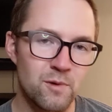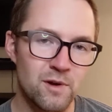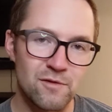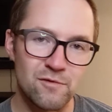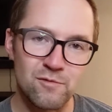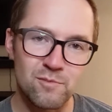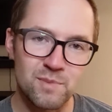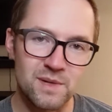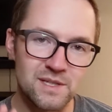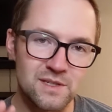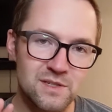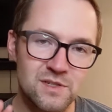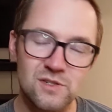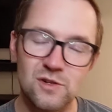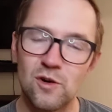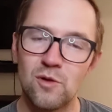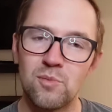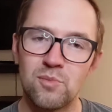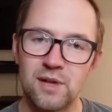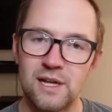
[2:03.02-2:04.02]
we've been
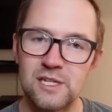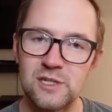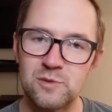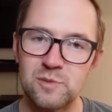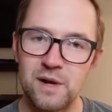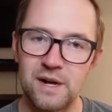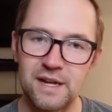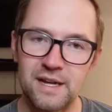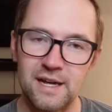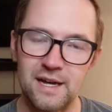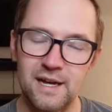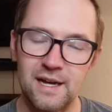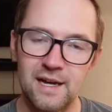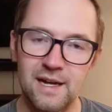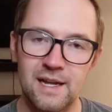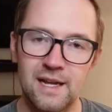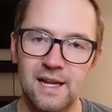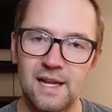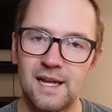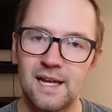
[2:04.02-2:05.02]
so blessed by God
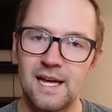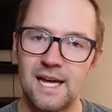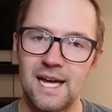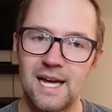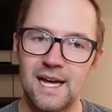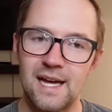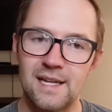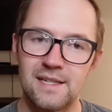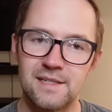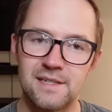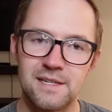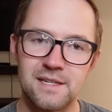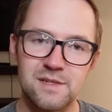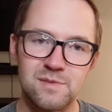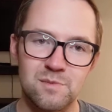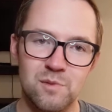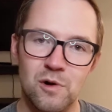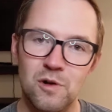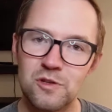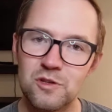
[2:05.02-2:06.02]
as He's
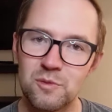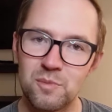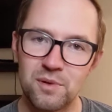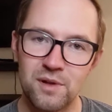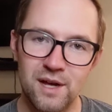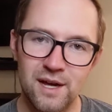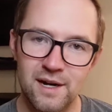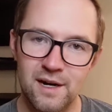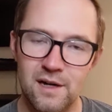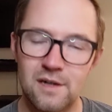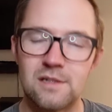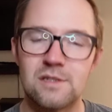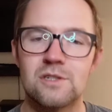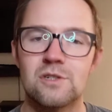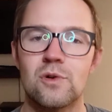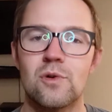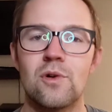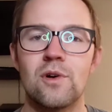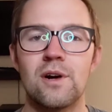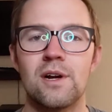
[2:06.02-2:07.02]
multiplied our
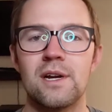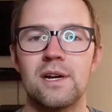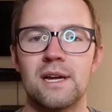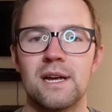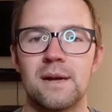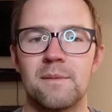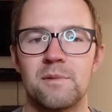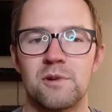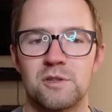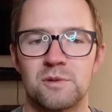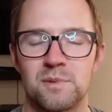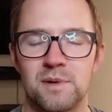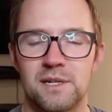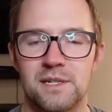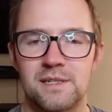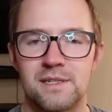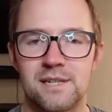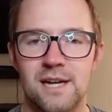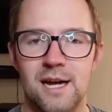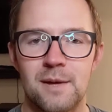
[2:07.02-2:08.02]
story and multiplied
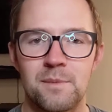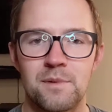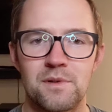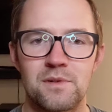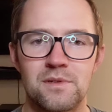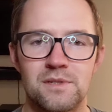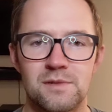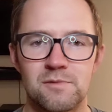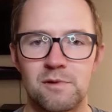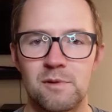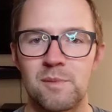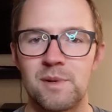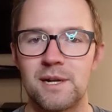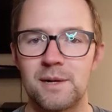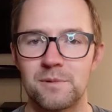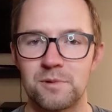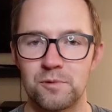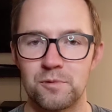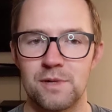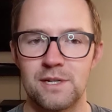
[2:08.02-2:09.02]
disciples, and we've been
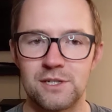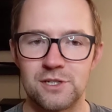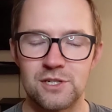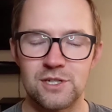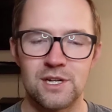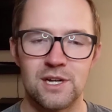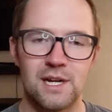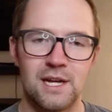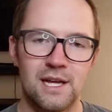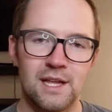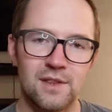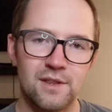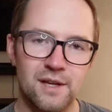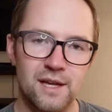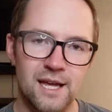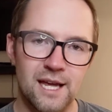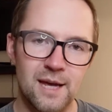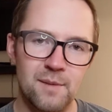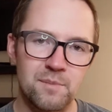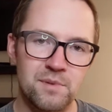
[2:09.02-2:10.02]
able to reach the
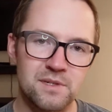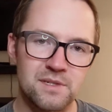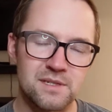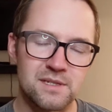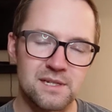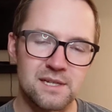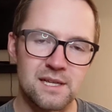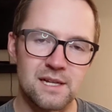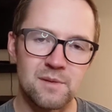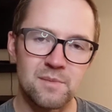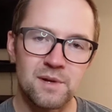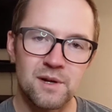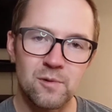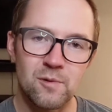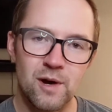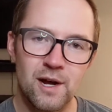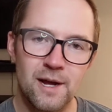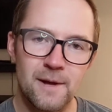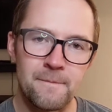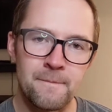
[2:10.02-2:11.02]
campus in a big
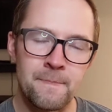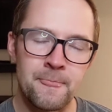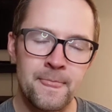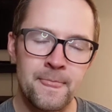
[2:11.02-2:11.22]
way.